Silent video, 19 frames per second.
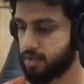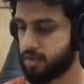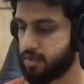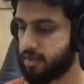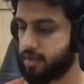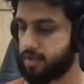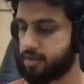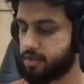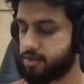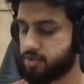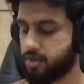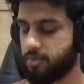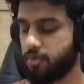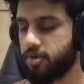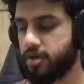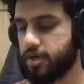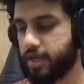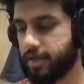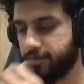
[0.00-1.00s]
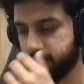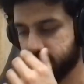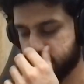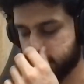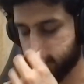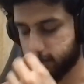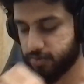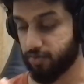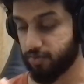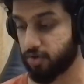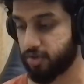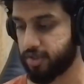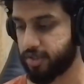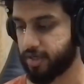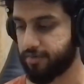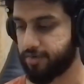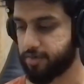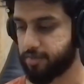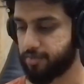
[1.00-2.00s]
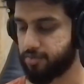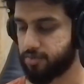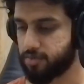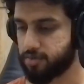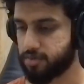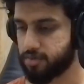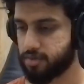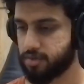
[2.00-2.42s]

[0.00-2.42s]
Right. So I'm not deriving this because we've already derived it before.